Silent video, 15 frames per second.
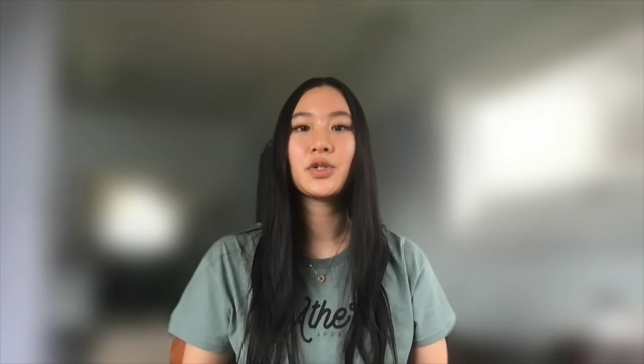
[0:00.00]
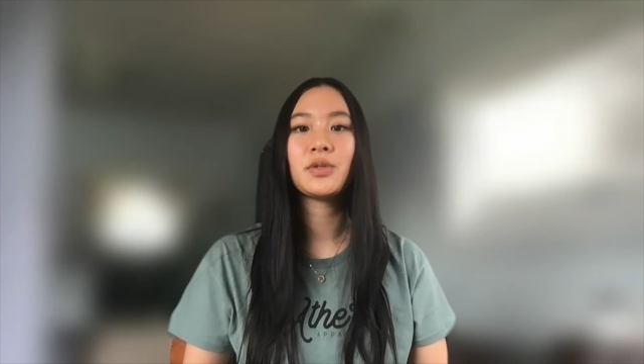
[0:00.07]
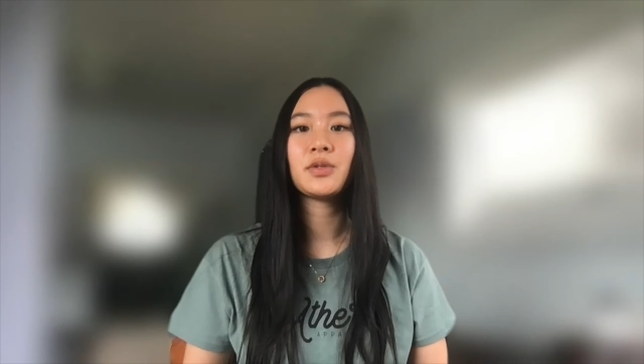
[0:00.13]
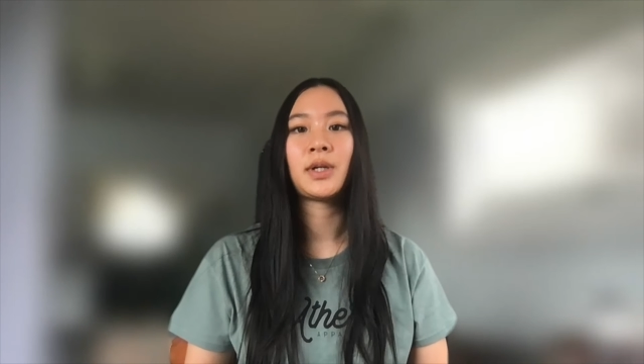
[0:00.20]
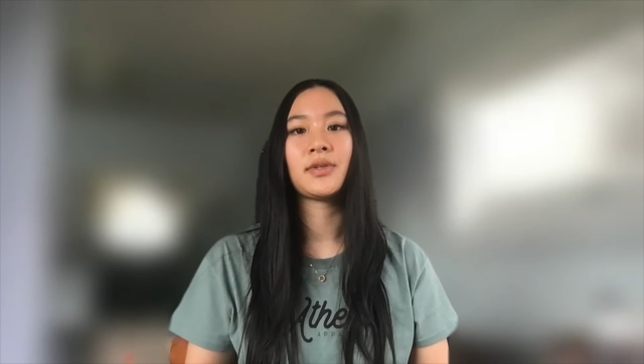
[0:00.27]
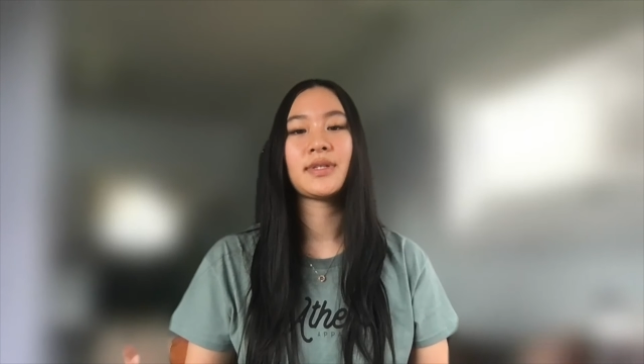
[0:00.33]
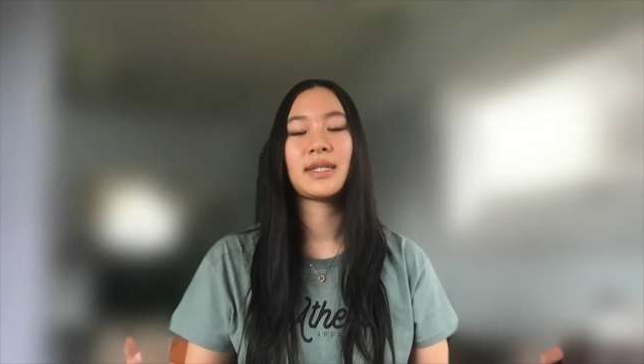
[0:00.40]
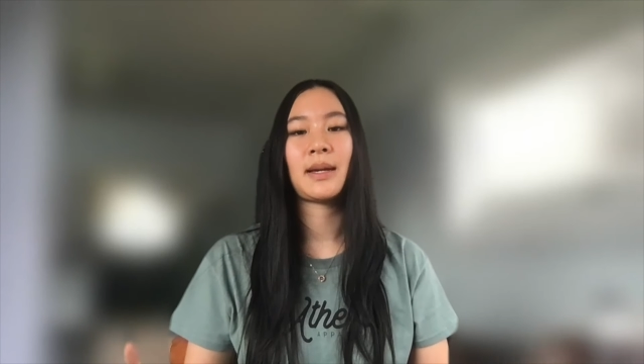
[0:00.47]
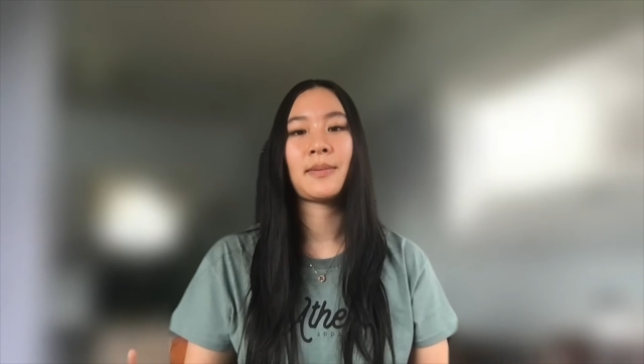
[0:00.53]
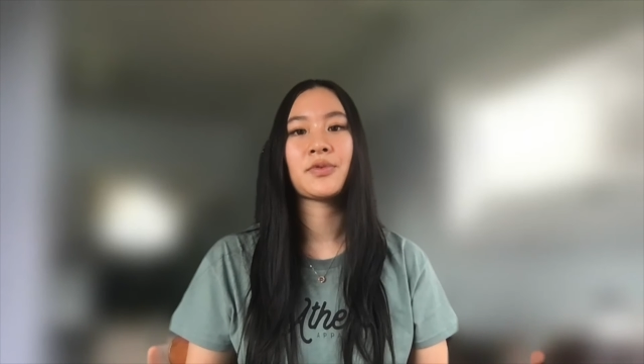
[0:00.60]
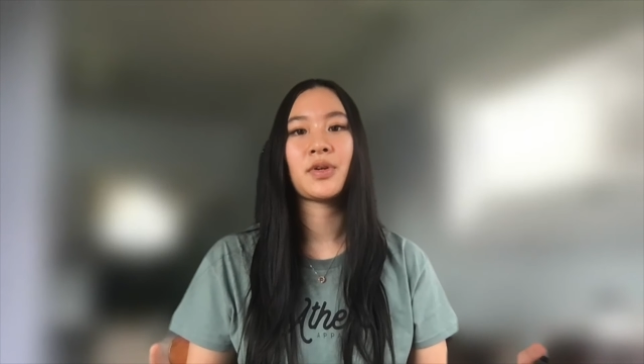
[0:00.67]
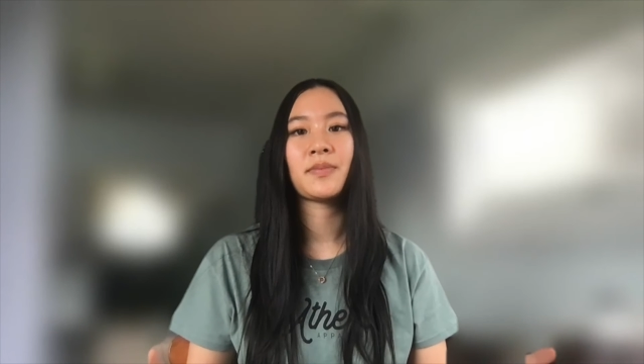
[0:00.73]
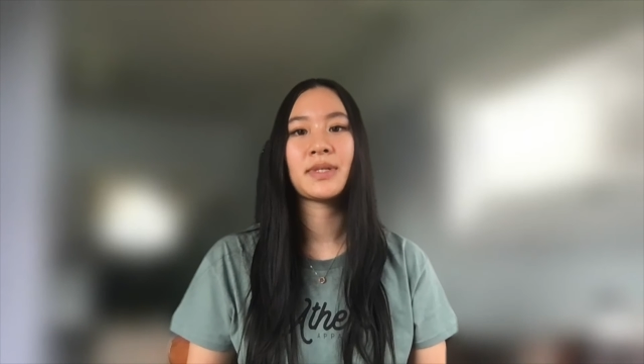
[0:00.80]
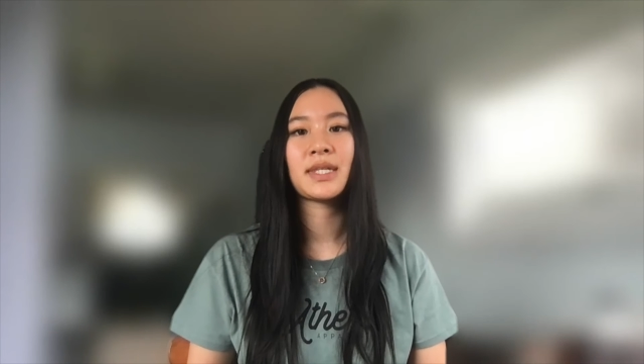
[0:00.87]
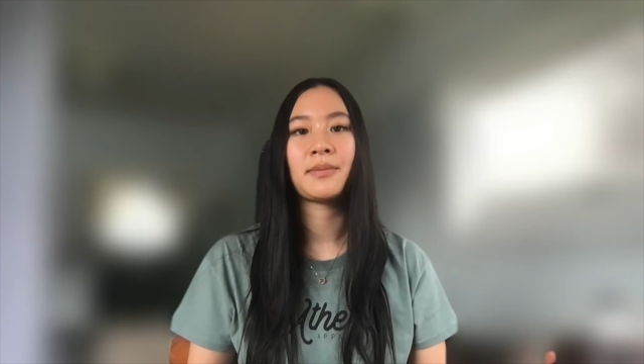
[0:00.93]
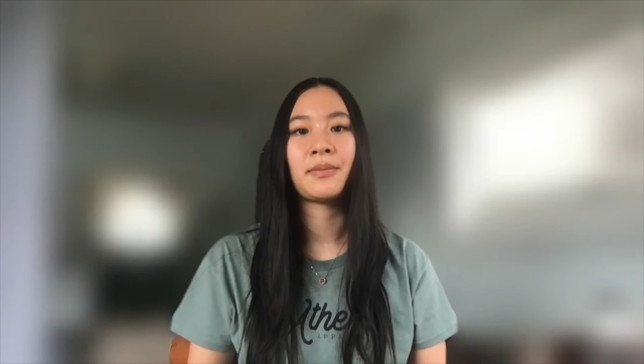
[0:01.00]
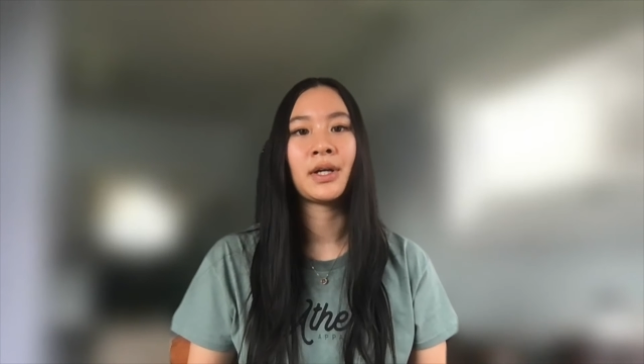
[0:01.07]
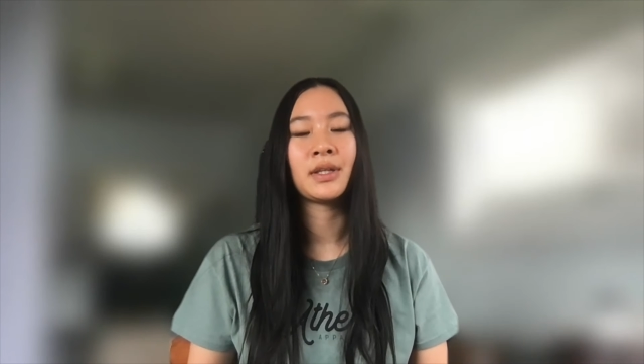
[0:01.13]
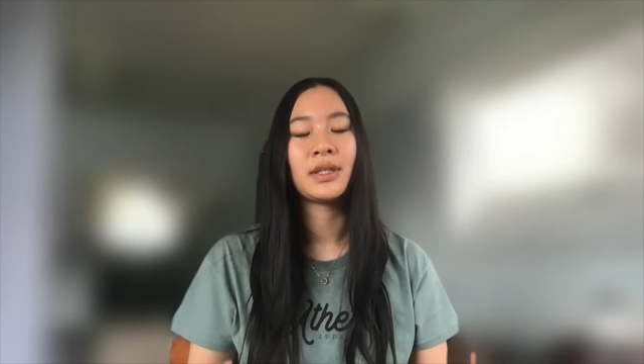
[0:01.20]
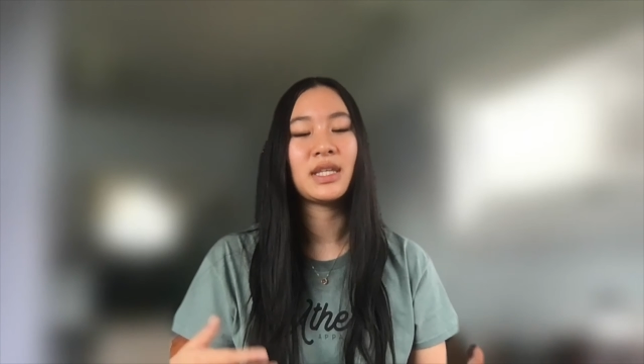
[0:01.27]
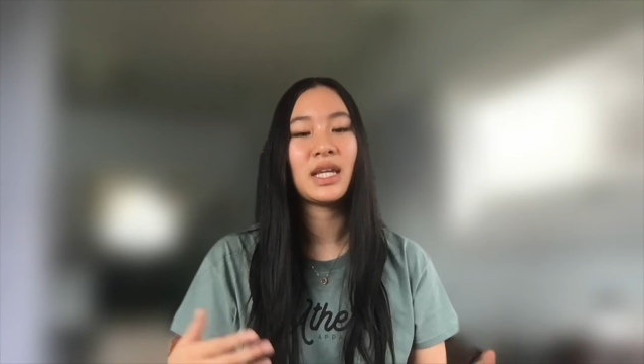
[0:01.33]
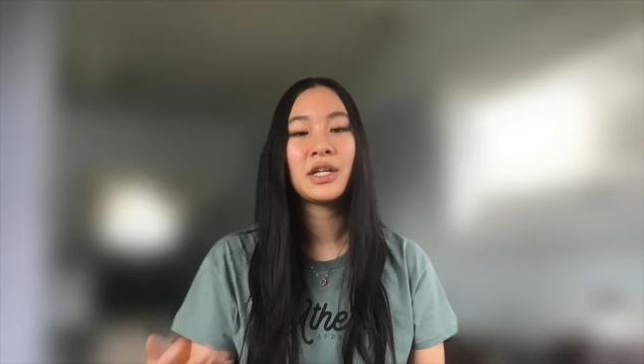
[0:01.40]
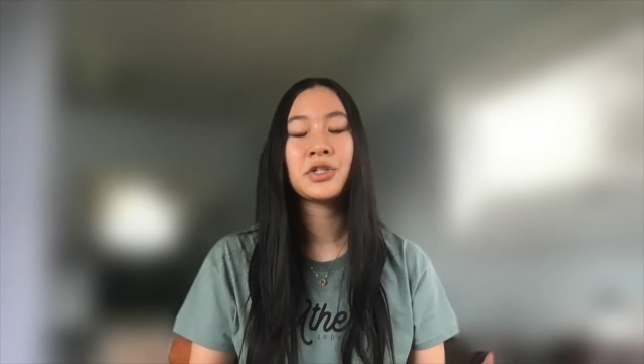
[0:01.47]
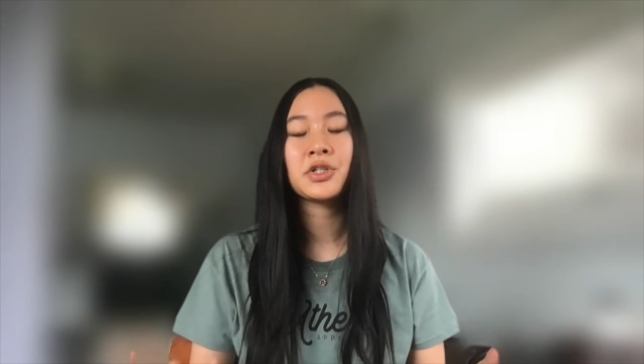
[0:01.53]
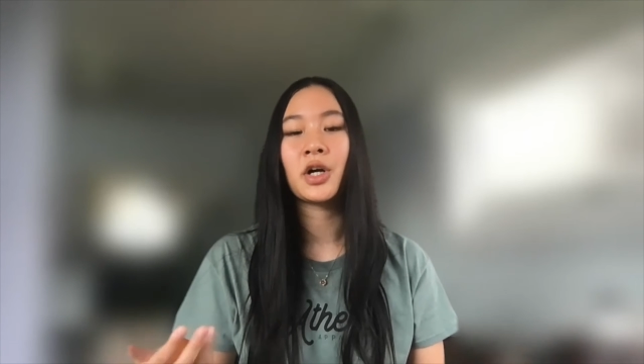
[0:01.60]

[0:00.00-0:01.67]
model stems from somewhat niche